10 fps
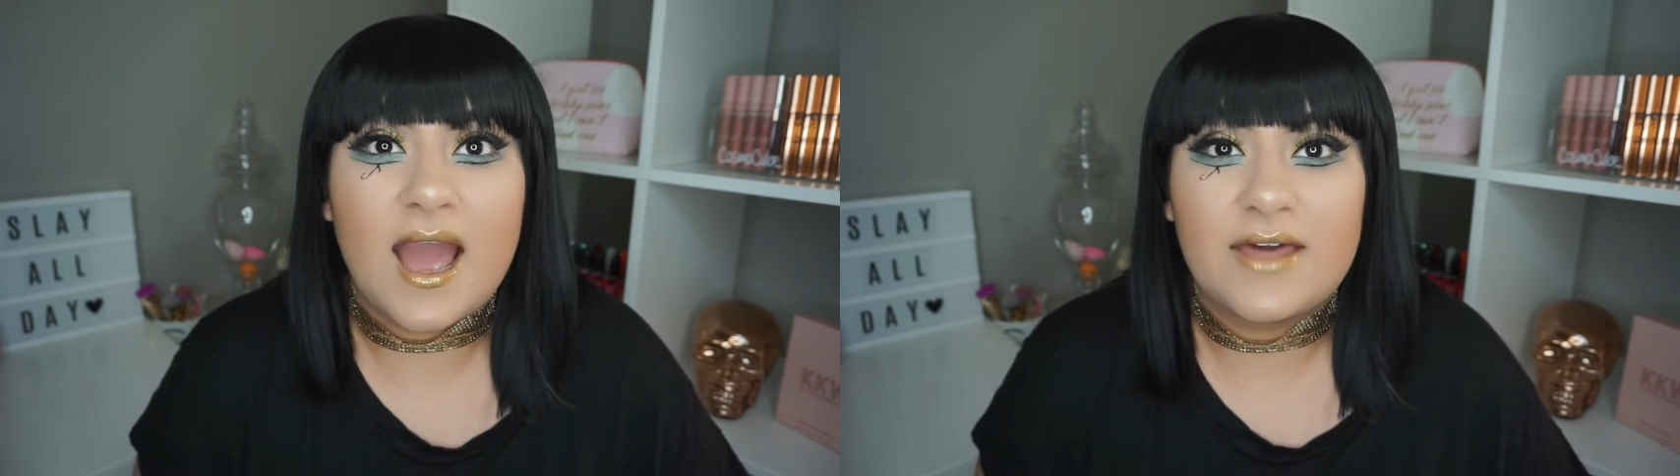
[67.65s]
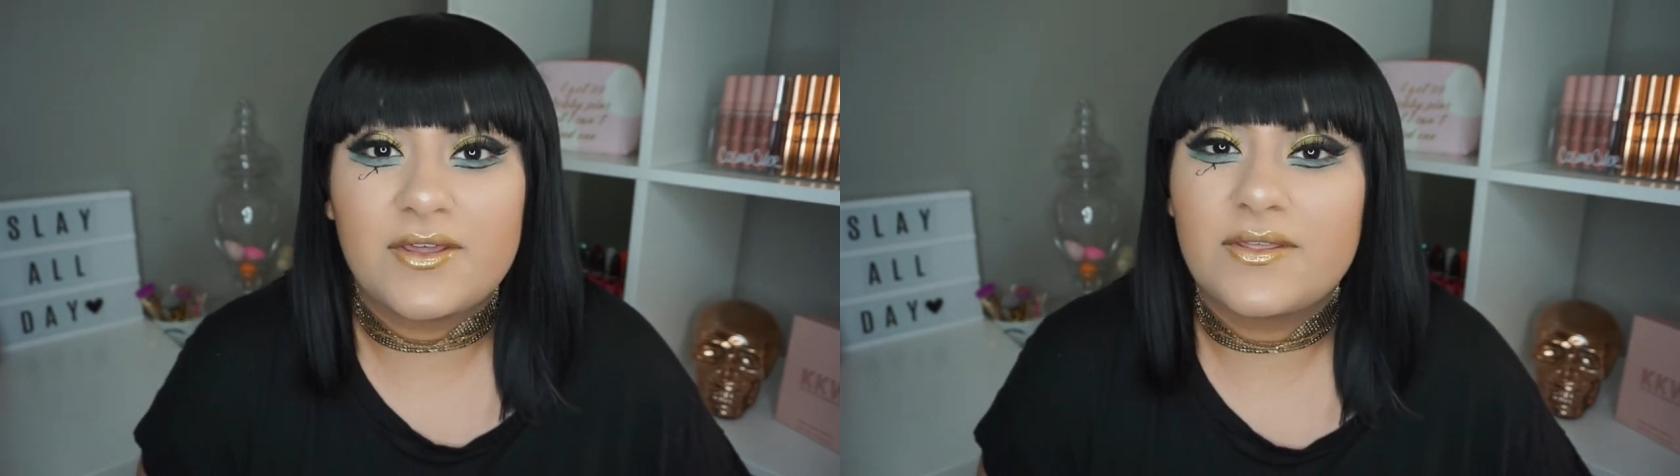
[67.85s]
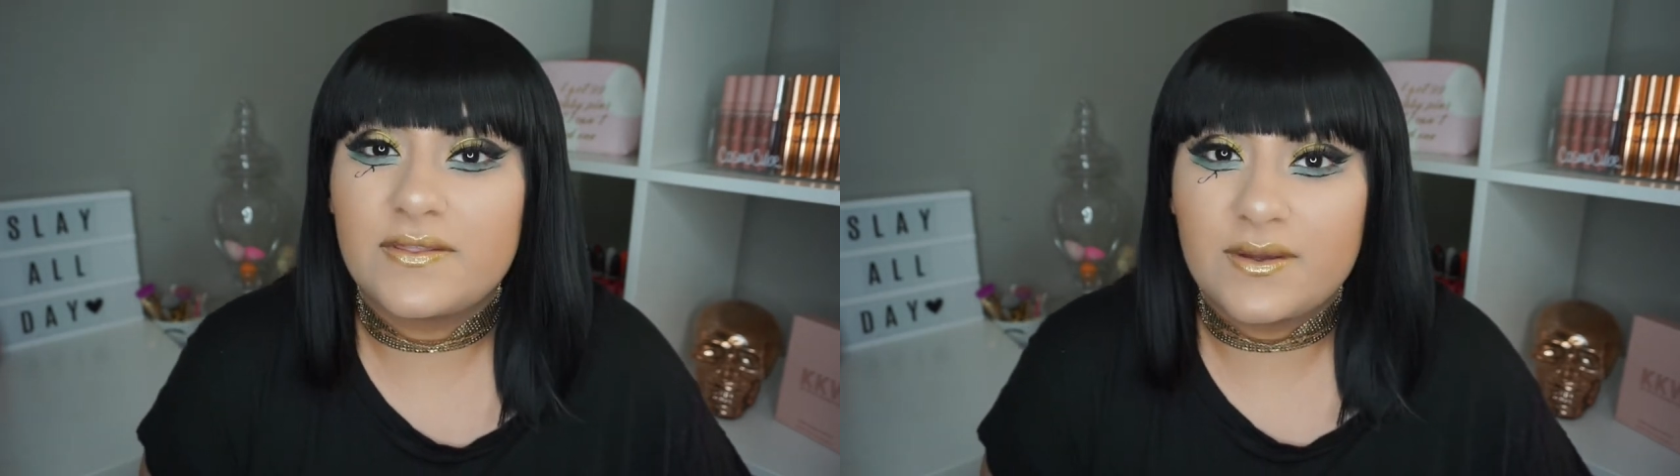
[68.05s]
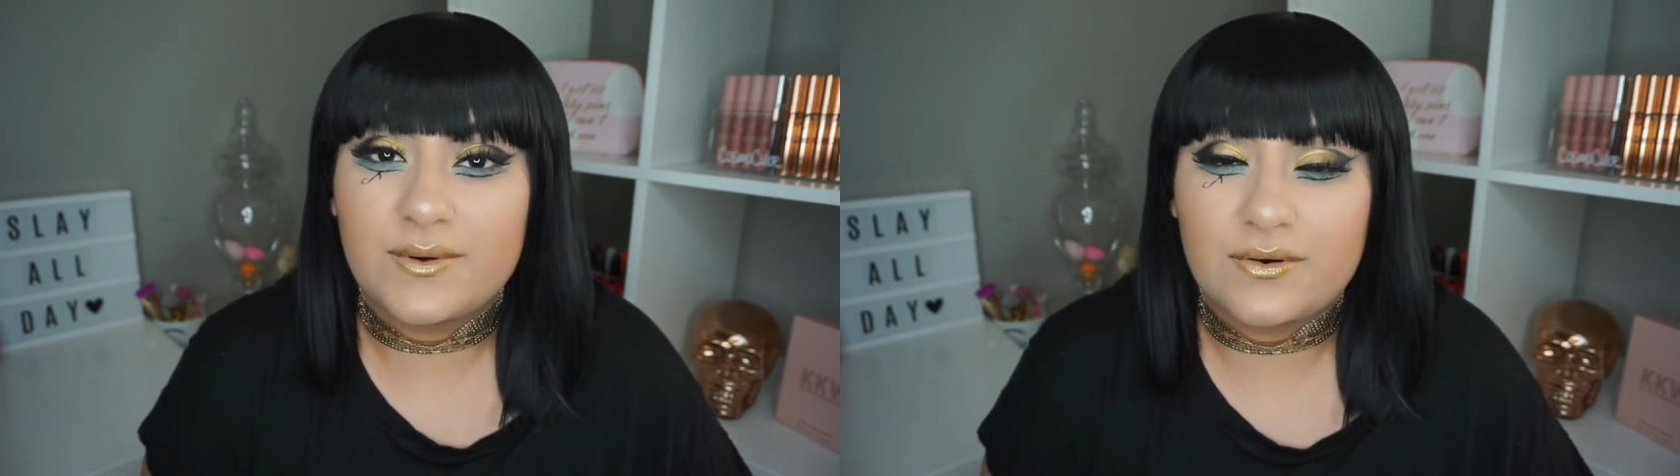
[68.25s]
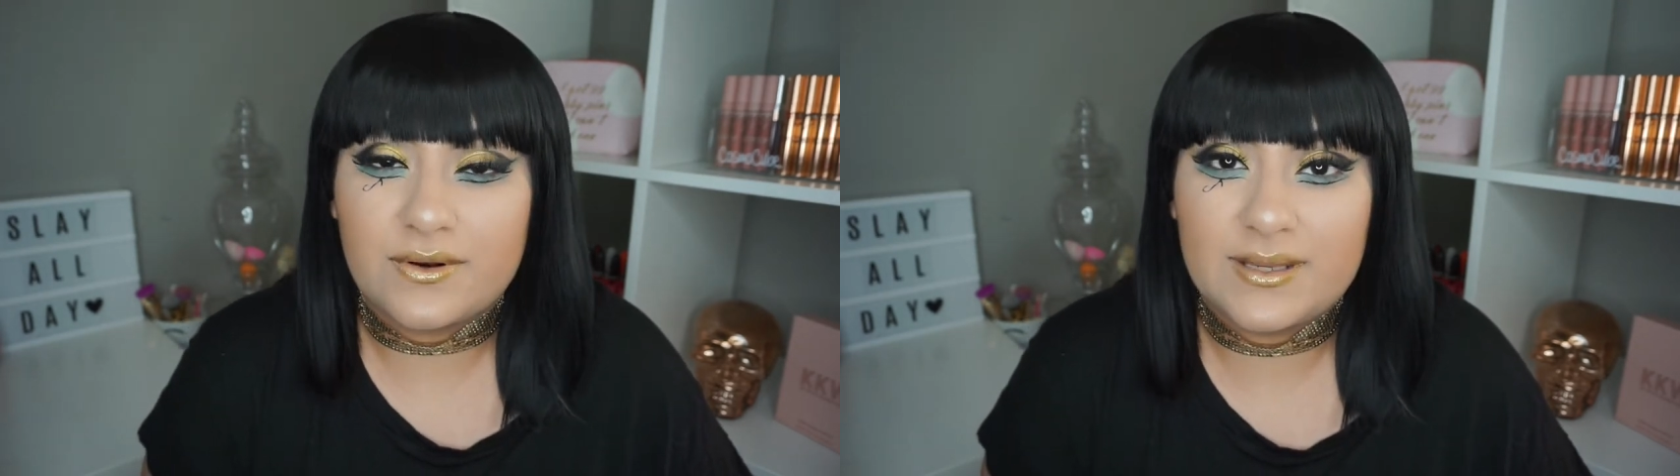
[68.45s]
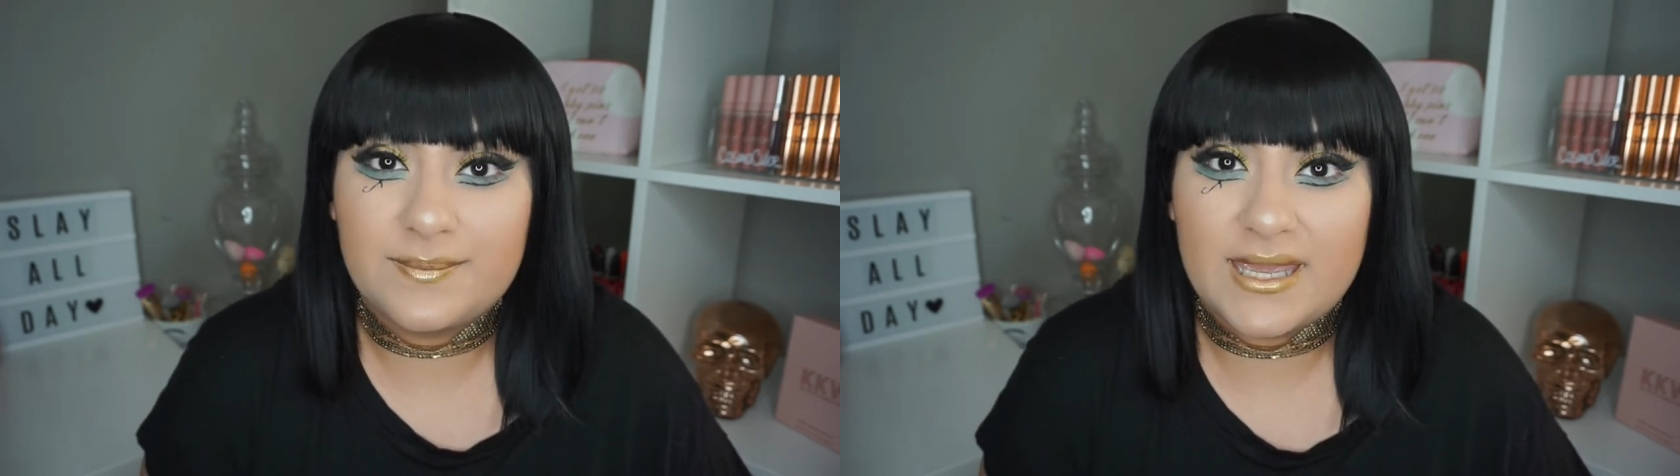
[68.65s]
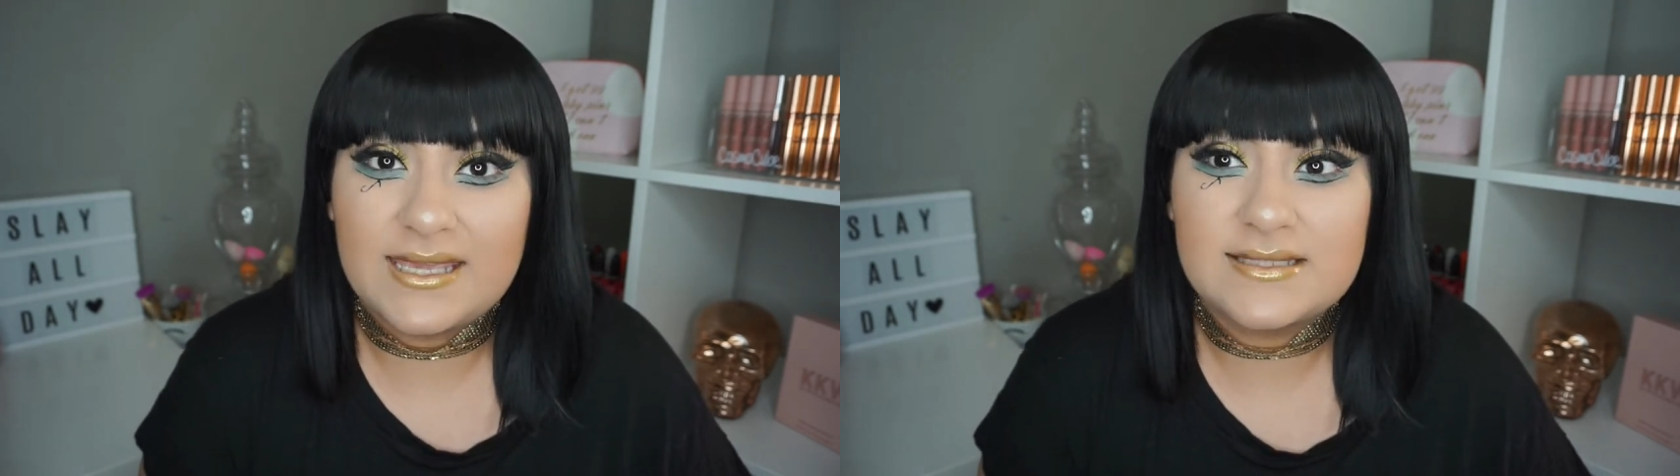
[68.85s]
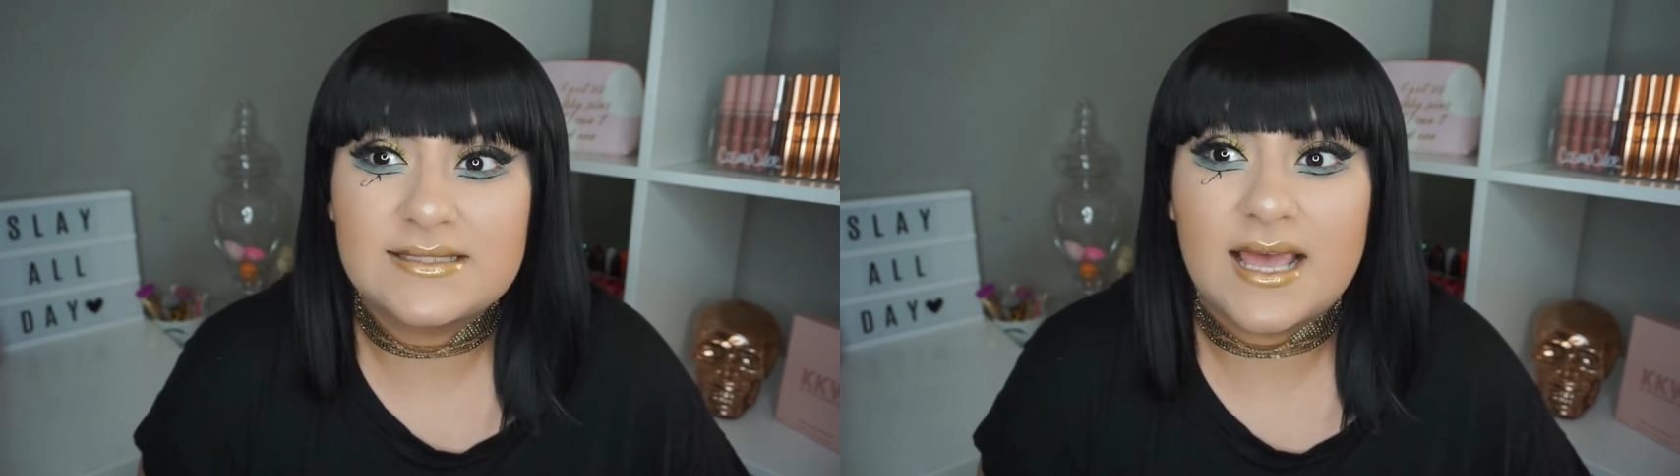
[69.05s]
I thought that they were cream paints,